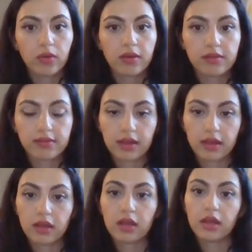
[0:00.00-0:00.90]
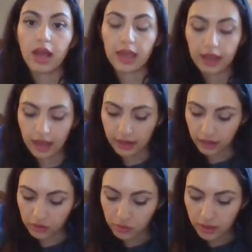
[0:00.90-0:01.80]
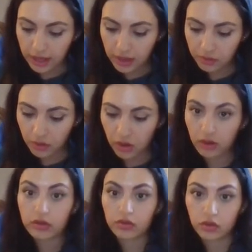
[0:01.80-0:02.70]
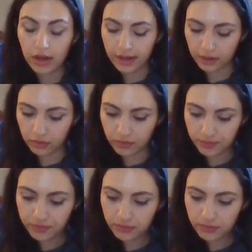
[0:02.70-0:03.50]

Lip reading: is an equilateral triangle.